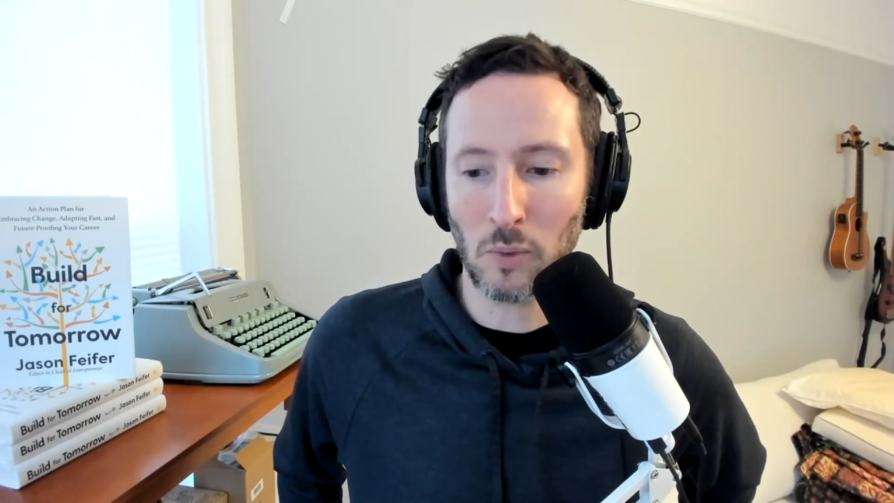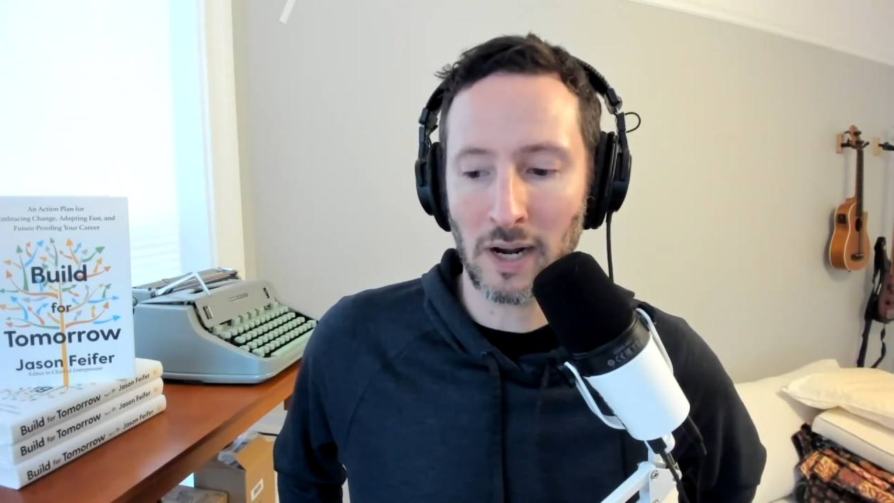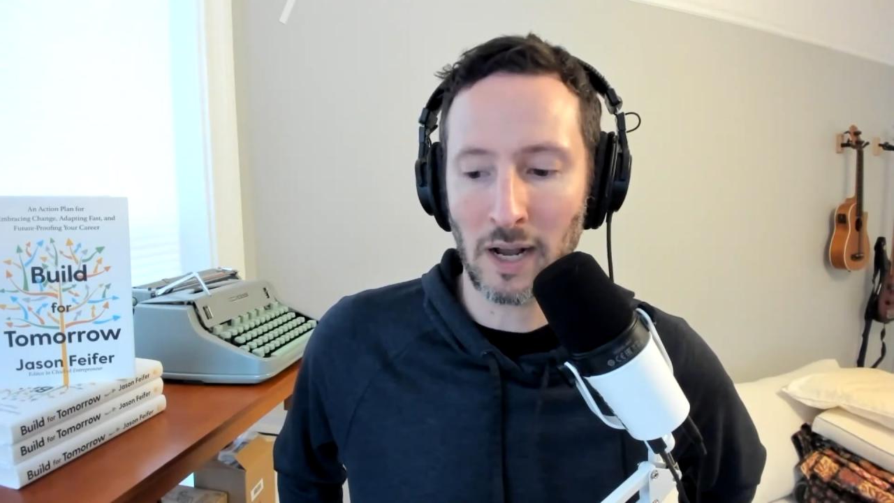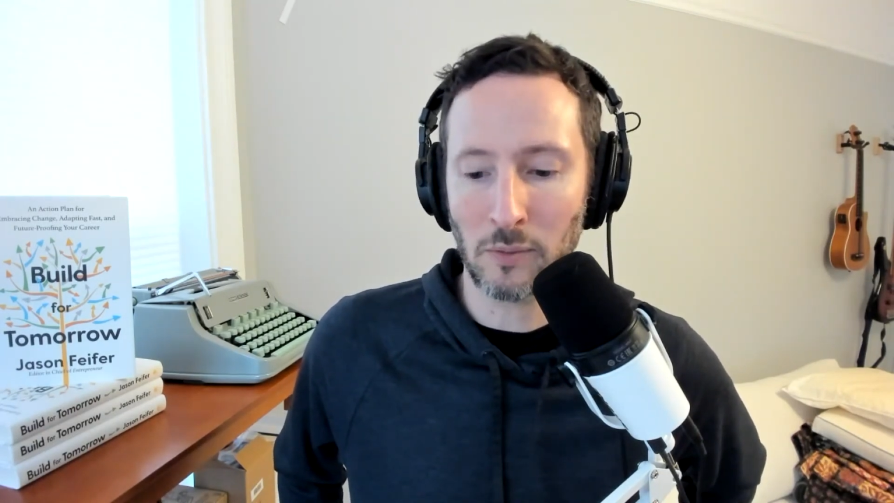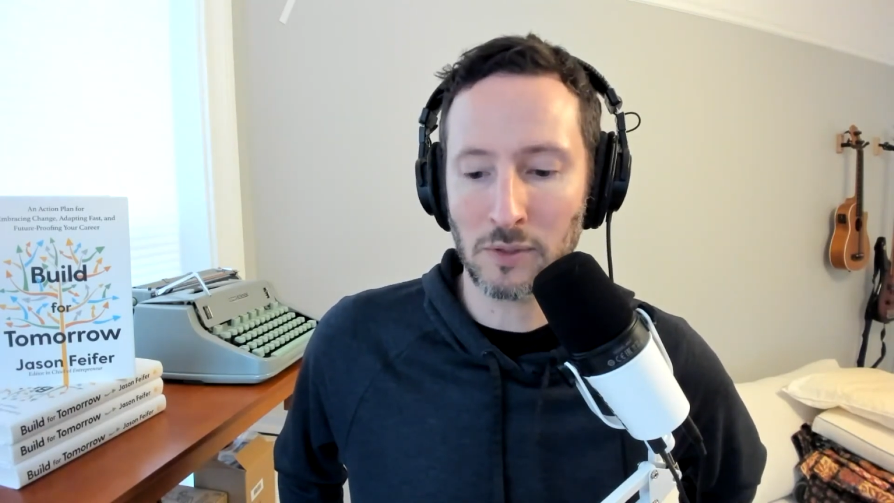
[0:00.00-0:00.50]

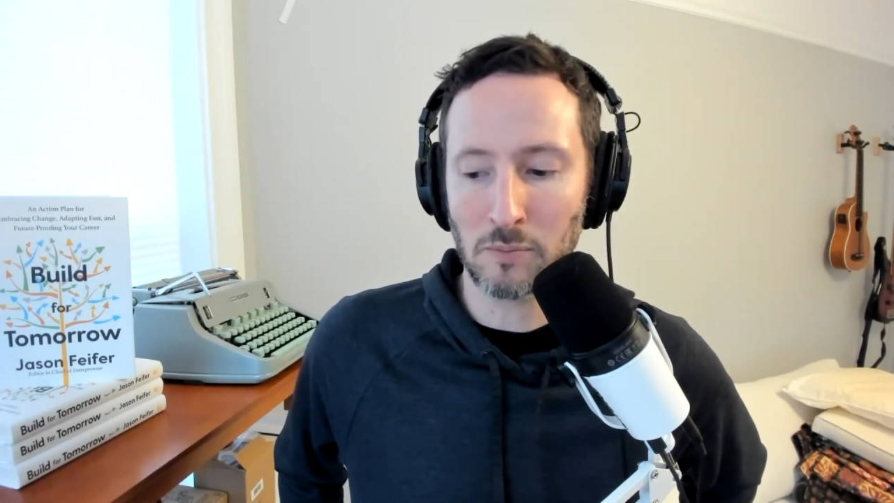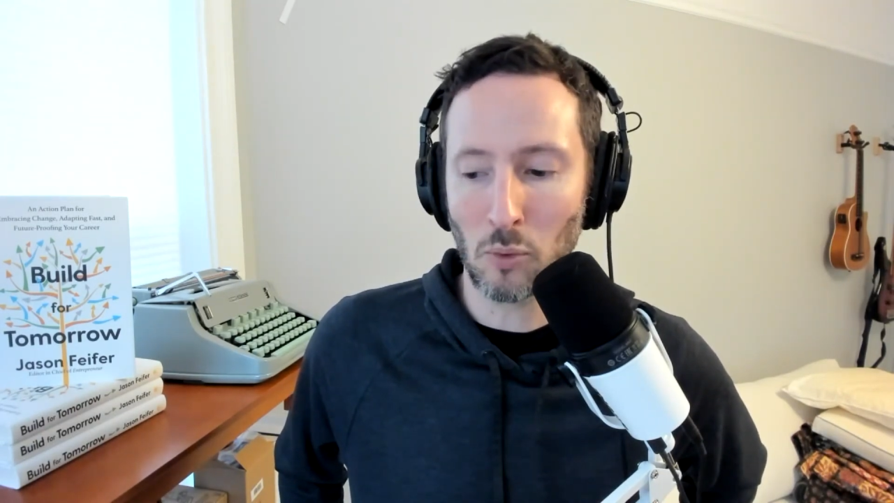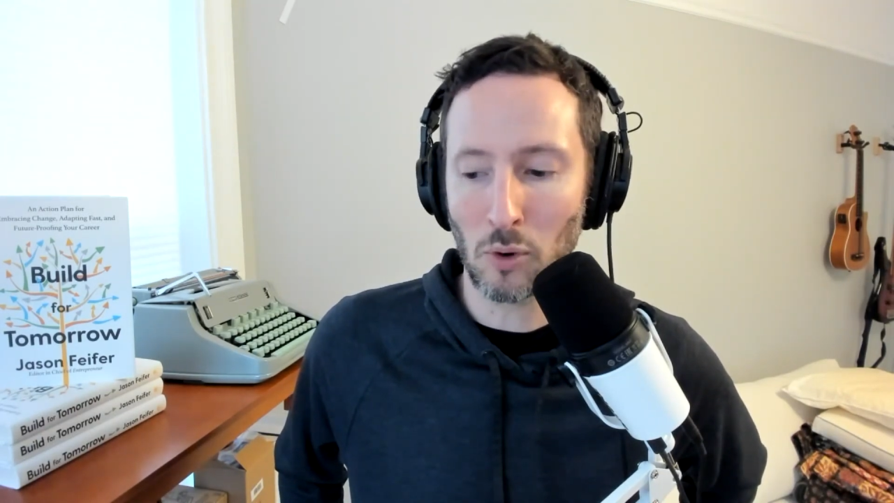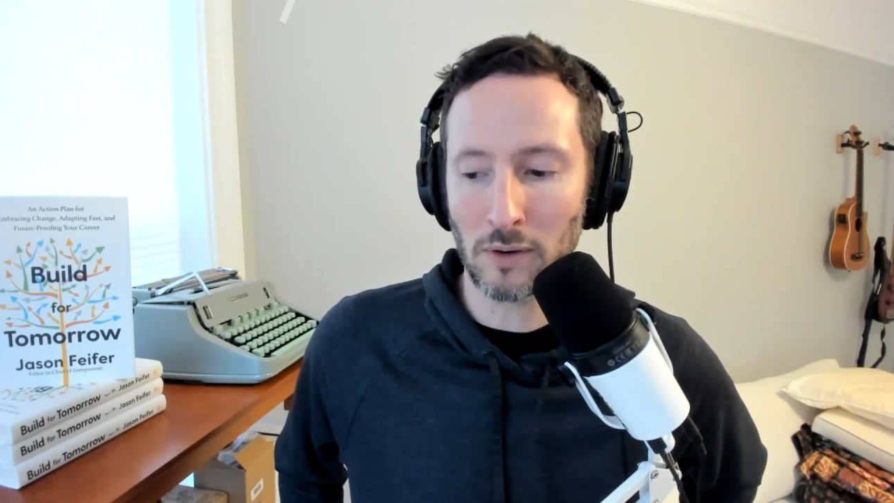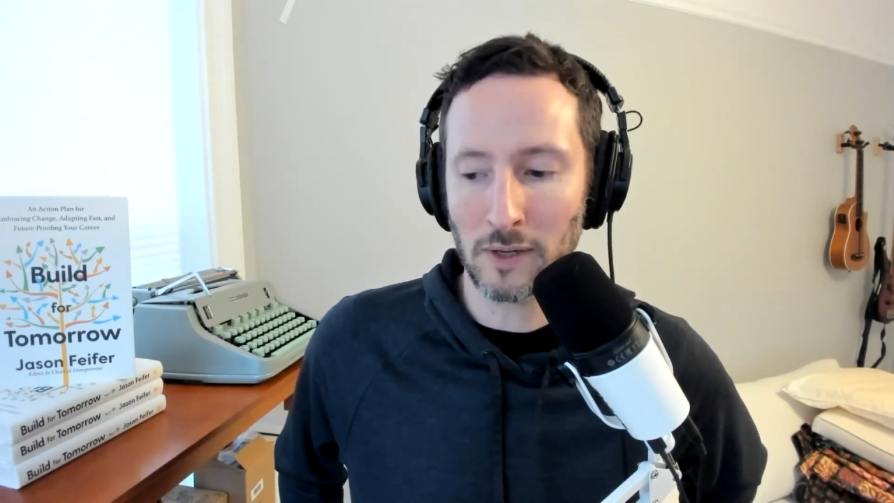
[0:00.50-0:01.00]
when I was
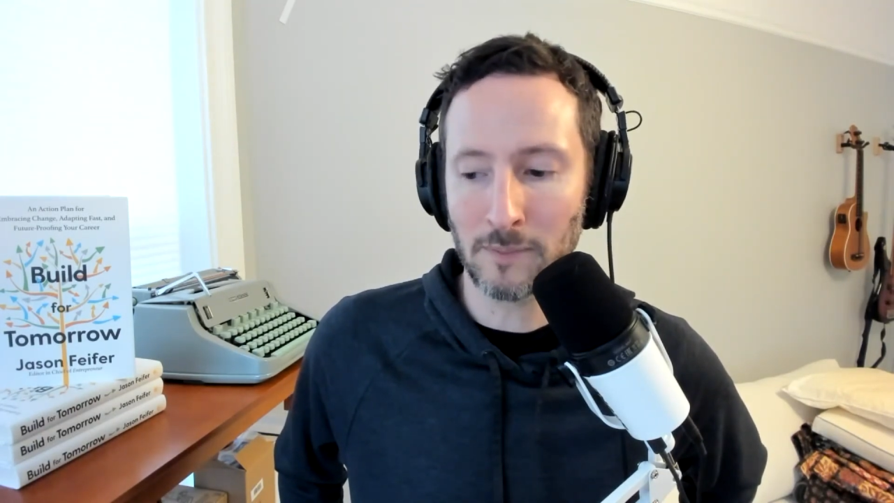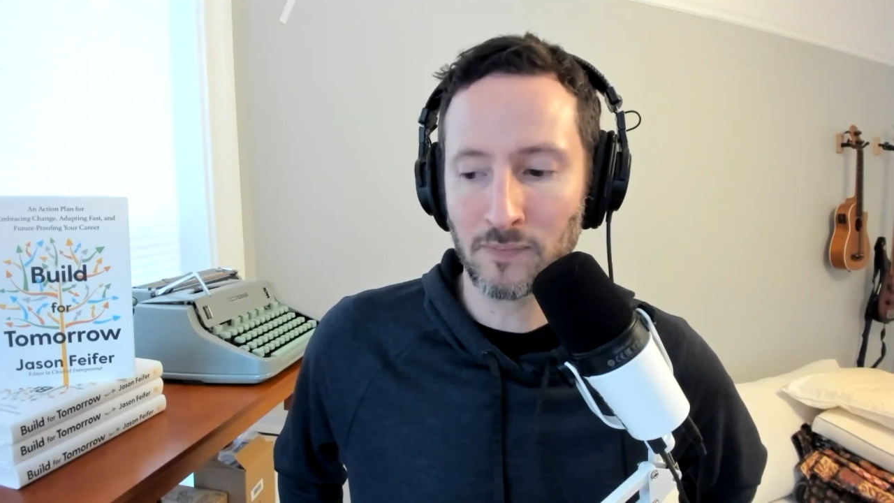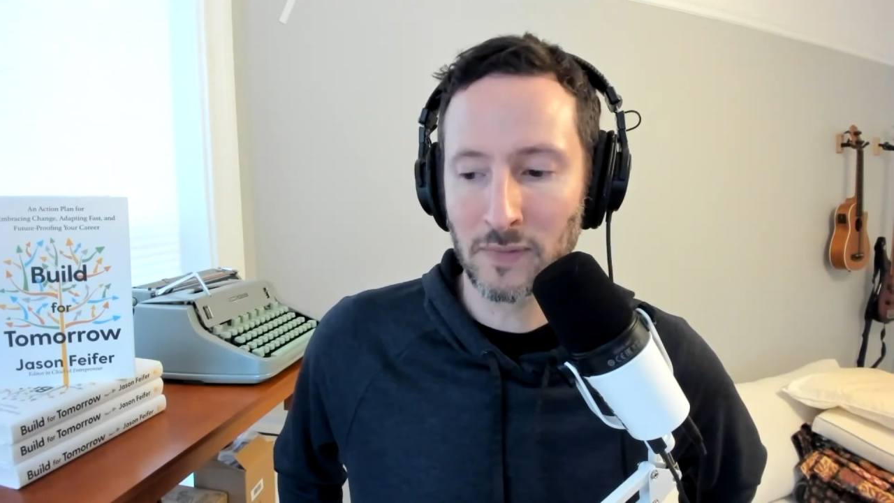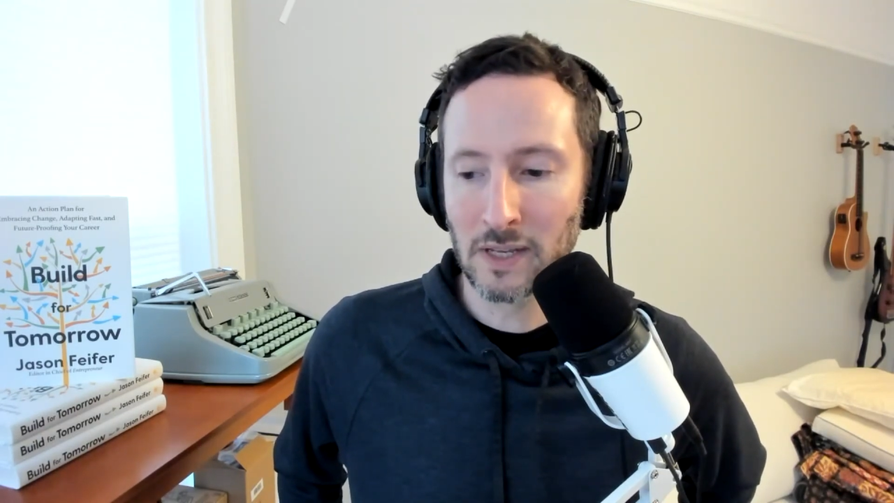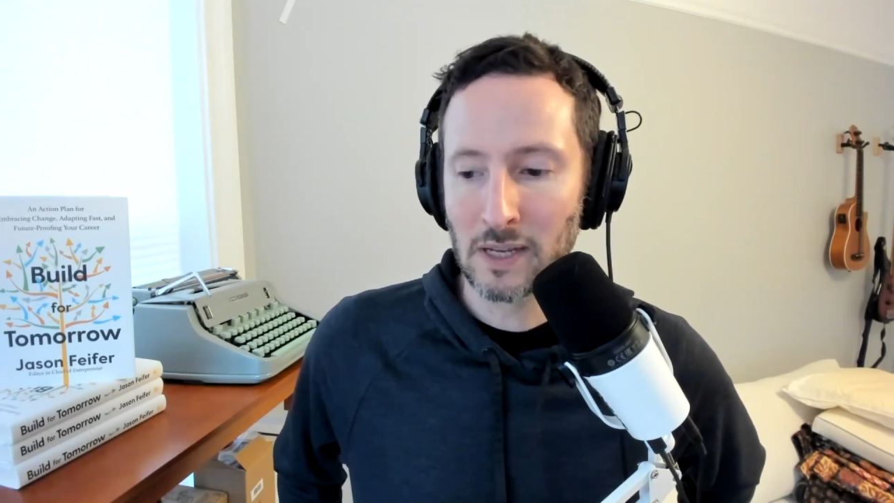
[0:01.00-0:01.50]
more of a